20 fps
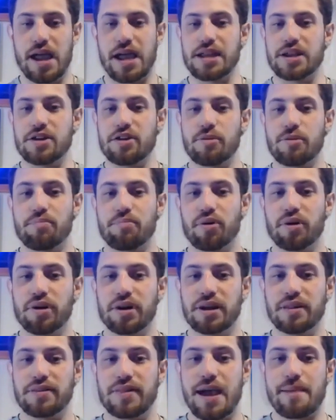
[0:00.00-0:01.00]
and you're
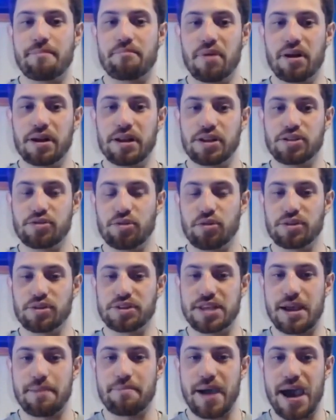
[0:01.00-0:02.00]
putting that money
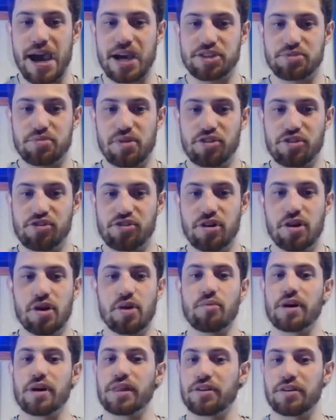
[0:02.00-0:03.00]
towards that pass rusher,
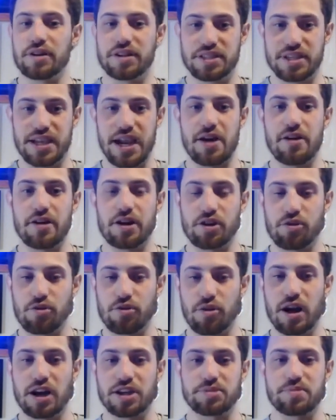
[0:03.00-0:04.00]
whether it's Garrett,
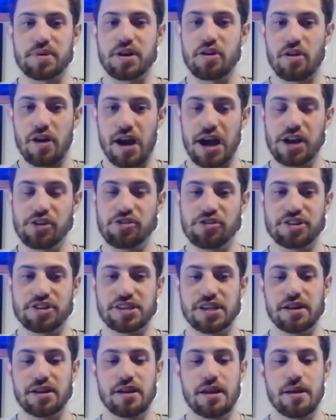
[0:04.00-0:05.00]
Crosby, or
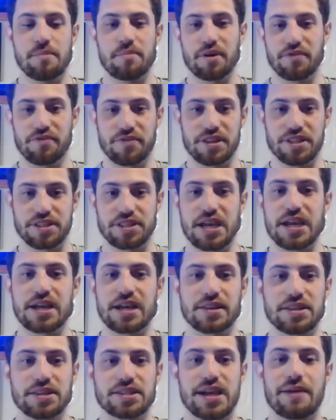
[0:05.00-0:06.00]
Hendrickson, but for the sake
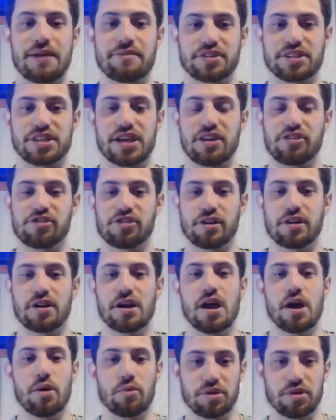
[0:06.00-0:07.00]
of this conversation,
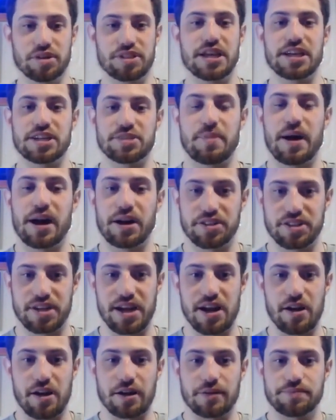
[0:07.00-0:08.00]
we'll say it's Myles
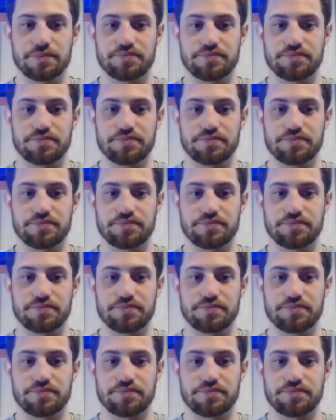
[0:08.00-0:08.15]
Garrett.